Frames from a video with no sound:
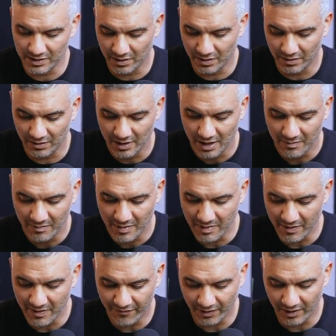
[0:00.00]
So
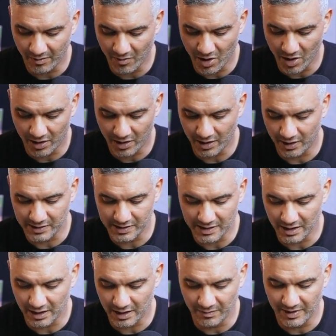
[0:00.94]
maybe affiliate marketing is
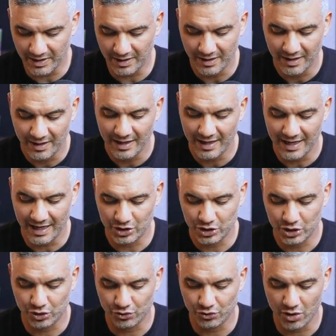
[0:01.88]
not going to be as
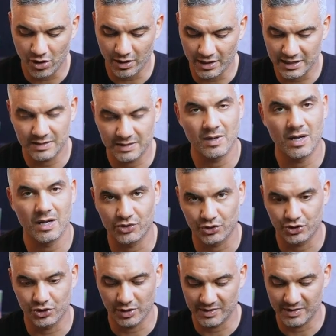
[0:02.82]
strong as
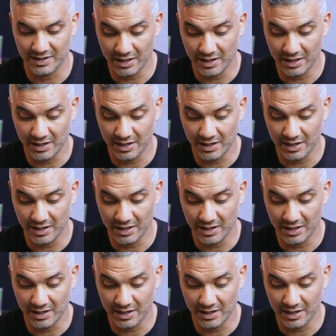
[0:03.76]
sponsorships.